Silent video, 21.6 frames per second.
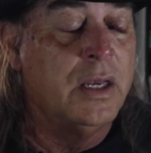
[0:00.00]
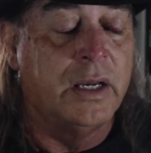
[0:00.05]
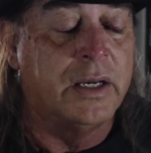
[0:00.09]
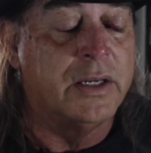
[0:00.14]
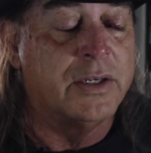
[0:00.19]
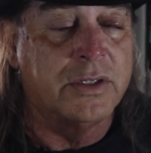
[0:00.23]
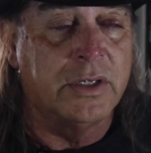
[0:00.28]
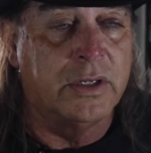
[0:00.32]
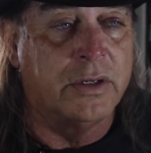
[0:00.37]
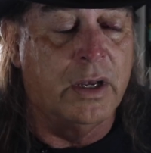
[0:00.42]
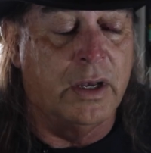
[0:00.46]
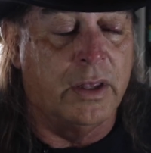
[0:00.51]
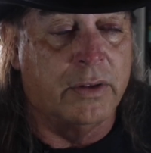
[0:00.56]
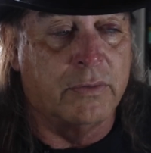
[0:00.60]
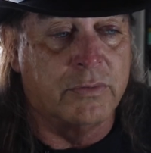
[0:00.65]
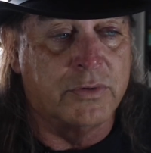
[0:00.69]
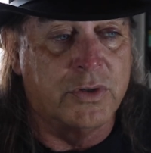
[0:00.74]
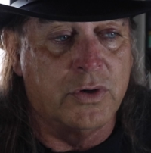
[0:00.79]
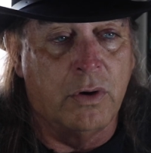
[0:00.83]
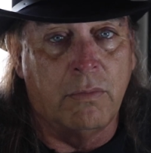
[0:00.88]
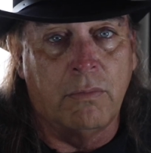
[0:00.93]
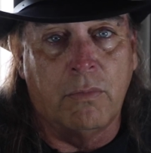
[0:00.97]
And he said, "No, there
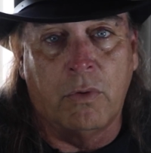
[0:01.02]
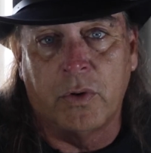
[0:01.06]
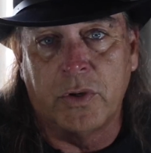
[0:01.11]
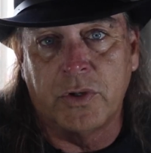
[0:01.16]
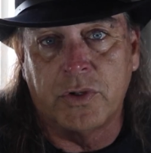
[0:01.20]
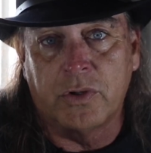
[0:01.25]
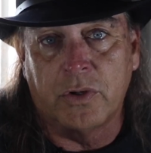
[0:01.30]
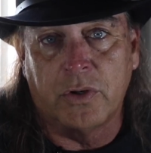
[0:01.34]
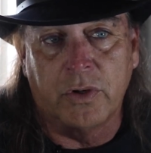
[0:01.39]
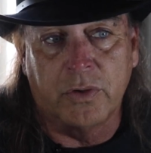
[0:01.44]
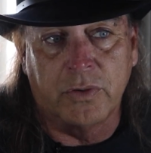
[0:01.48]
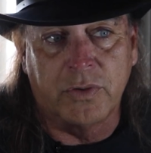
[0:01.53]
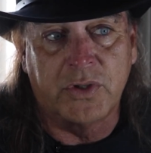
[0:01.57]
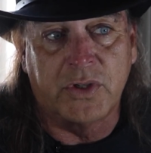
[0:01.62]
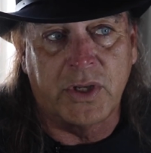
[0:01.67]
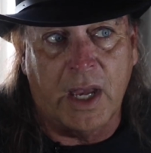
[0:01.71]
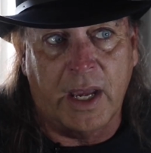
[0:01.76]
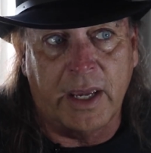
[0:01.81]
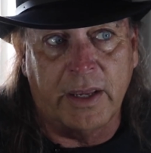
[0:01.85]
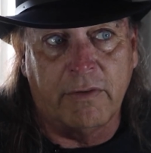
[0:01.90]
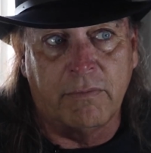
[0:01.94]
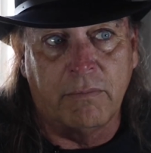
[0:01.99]
was no moisture, no
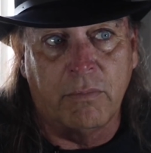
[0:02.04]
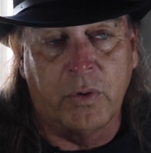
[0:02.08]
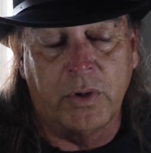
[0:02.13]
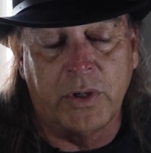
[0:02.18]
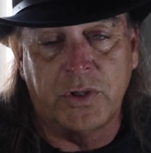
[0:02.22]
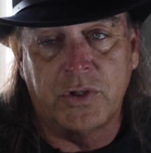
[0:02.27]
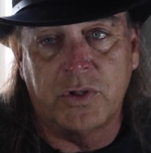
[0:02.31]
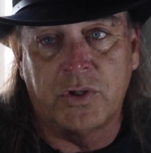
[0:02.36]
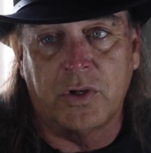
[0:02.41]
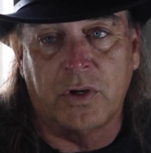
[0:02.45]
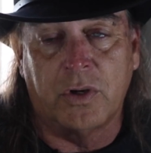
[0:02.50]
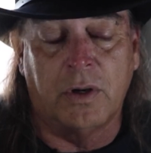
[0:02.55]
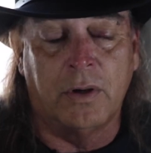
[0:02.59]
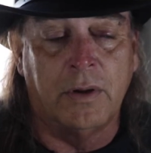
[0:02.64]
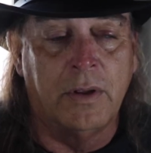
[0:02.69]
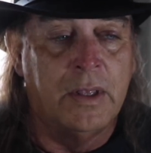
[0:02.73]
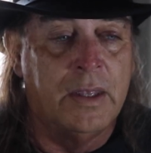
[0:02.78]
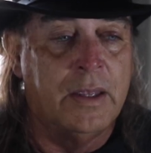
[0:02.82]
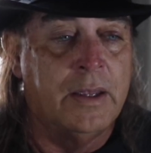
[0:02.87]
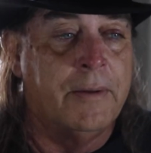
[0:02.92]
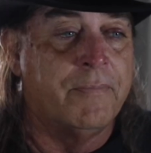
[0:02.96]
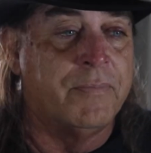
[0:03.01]
sign of moisture,
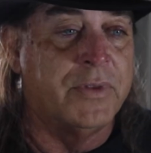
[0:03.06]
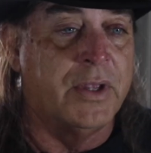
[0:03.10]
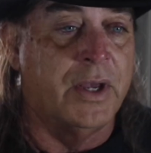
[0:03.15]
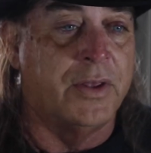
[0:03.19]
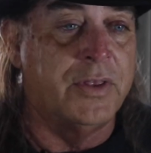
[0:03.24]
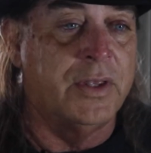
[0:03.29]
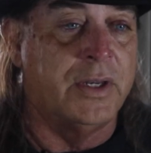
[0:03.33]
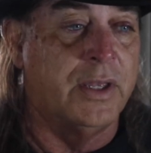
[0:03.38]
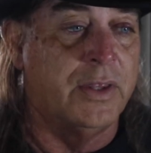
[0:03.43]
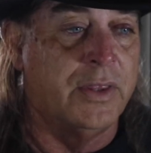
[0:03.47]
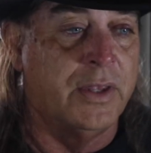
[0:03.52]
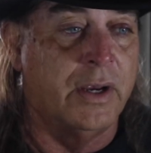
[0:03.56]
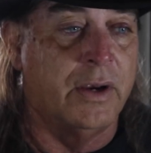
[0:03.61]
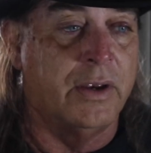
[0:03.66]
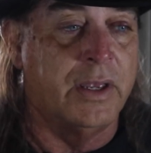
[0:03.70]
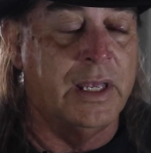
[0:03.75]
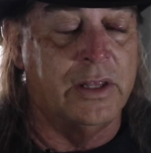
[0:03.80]
nothing in there."